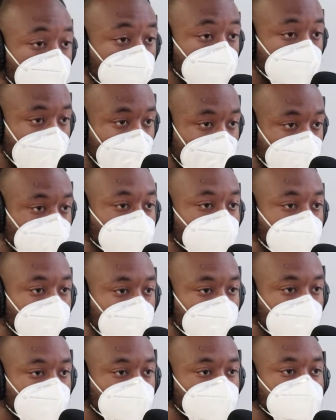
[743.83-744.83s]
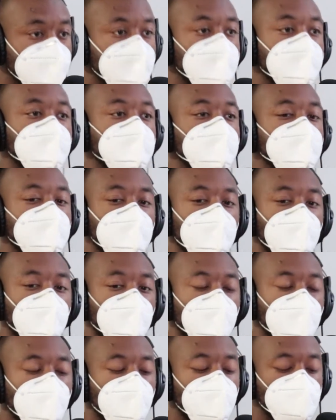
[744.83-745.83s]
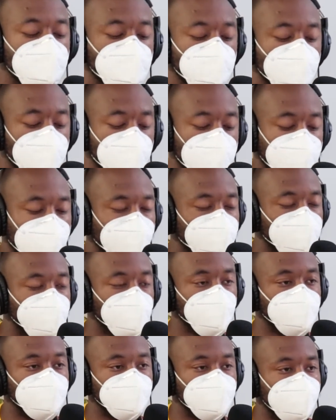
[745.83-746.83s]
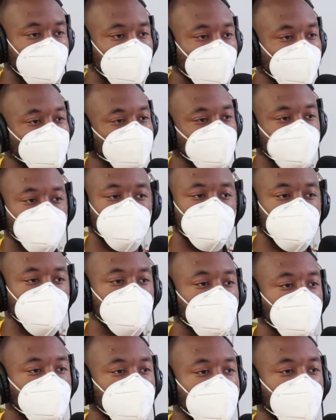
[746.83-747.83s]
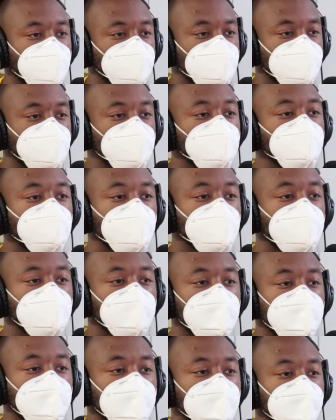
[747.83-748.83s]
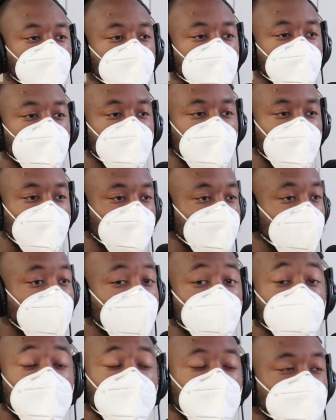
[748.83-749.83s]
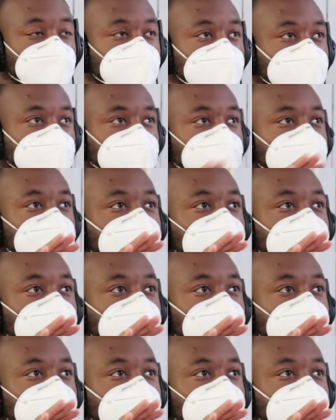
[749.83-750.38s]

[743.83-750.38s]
Black lives, your platform can't just be about you. It can't just,